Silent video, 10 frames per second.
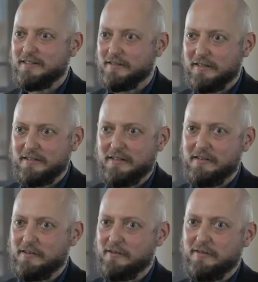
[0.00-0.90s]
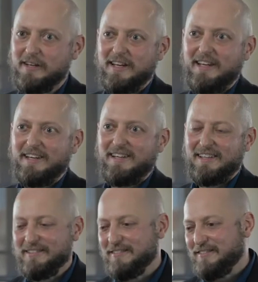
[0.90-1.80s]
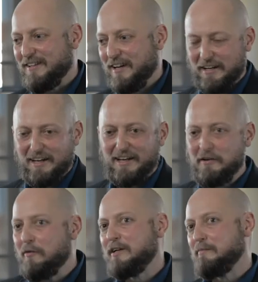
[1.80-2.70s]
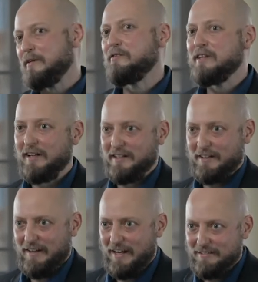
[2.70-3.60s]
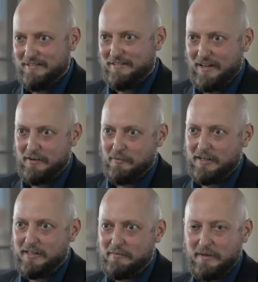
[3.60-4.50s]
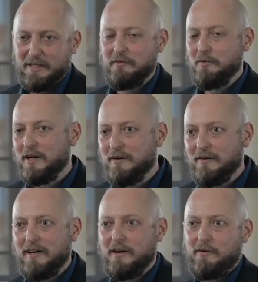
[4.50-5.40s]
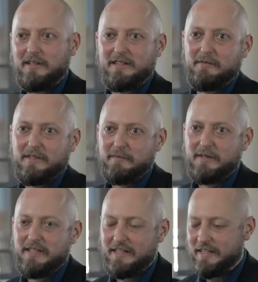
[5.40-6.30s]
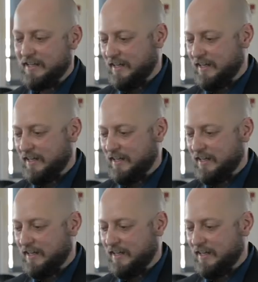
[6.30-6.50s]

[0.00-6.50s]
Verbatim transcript: students to do is I, I don't want it to be treated like a class. I want it to be real. I want them to be